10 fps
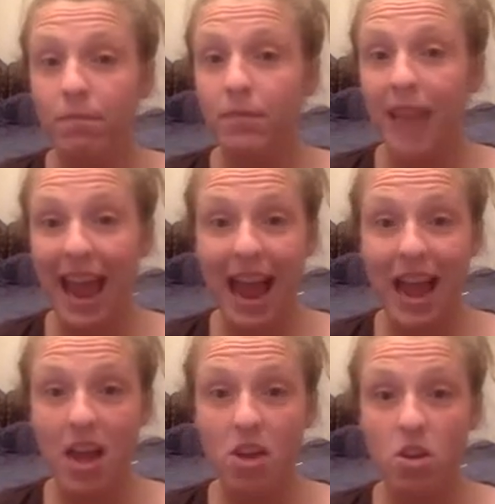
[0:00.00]

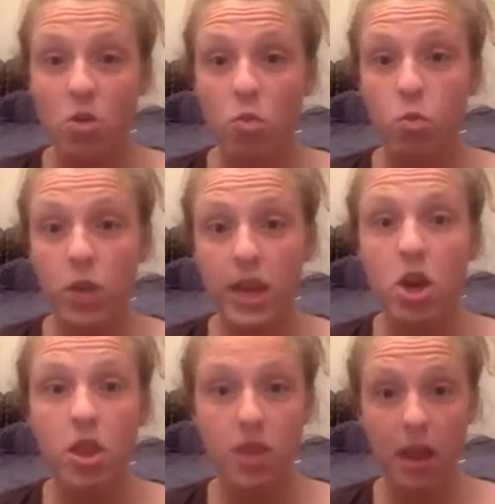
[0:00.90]
And we
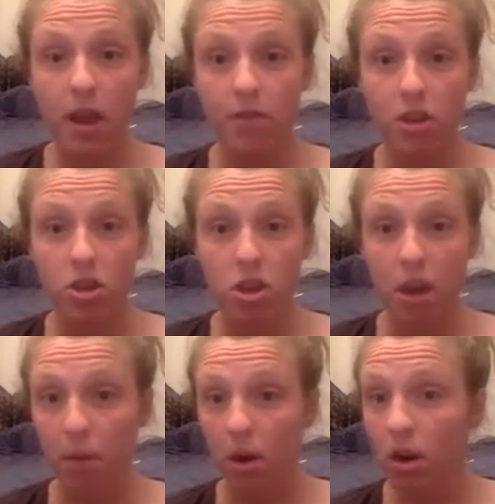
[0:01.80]
could think of this
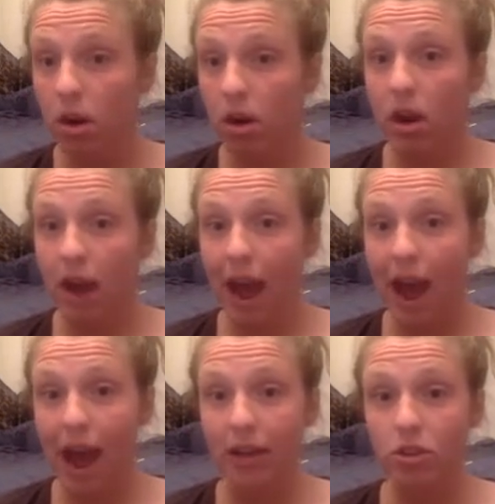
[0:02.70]
number
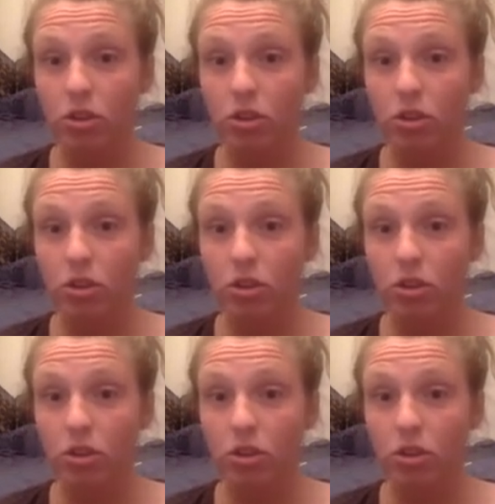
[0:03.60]
as